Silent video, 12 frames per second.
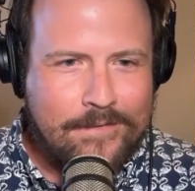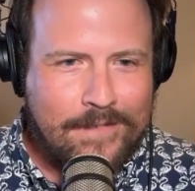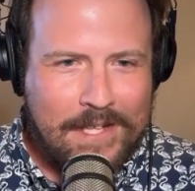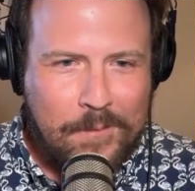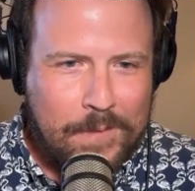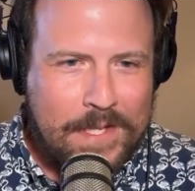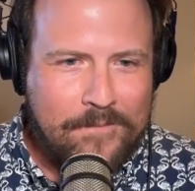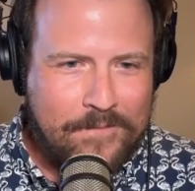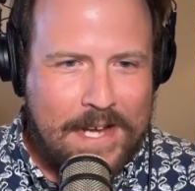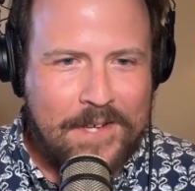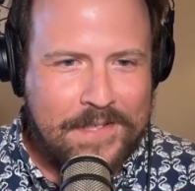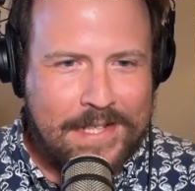Like, we
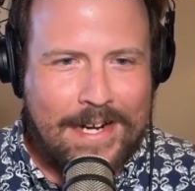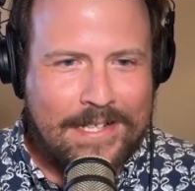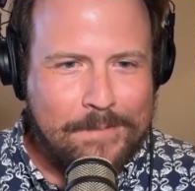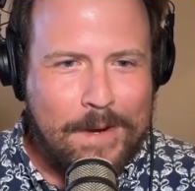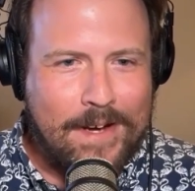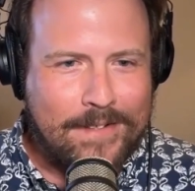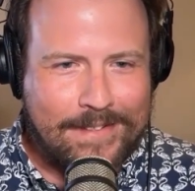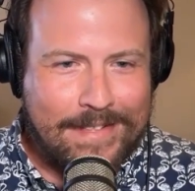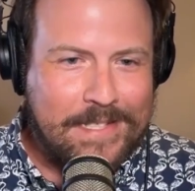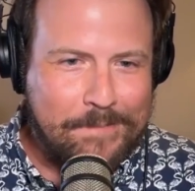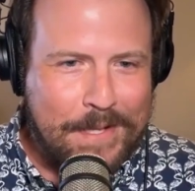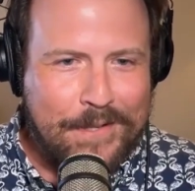fouled the guy in the box. Like,
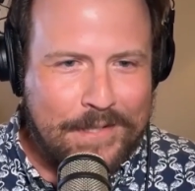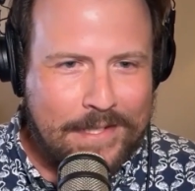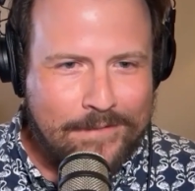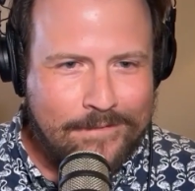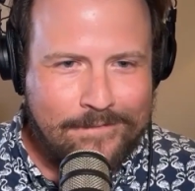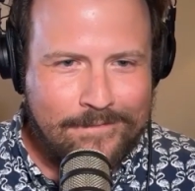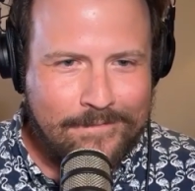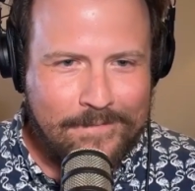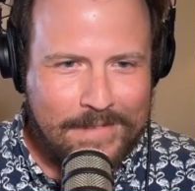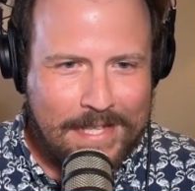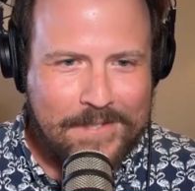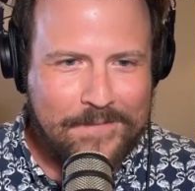that's a penalty.
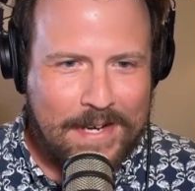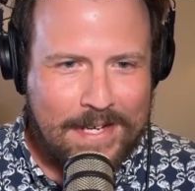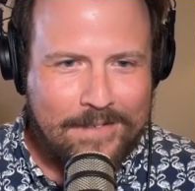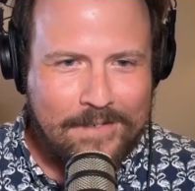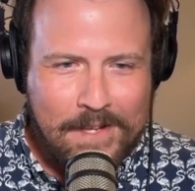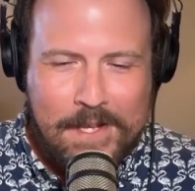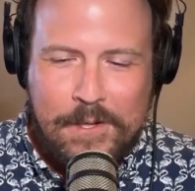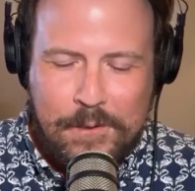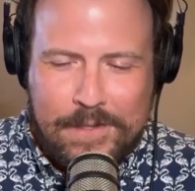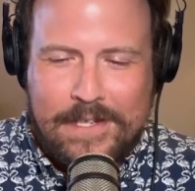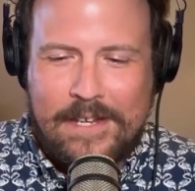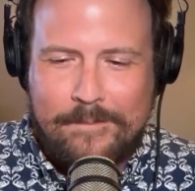That's fine.
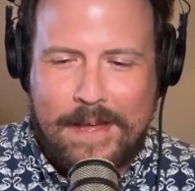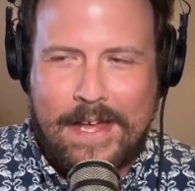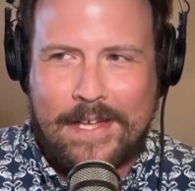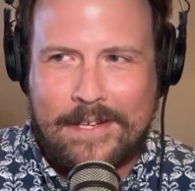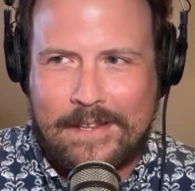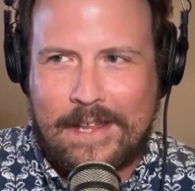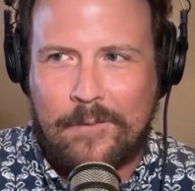You can get mad that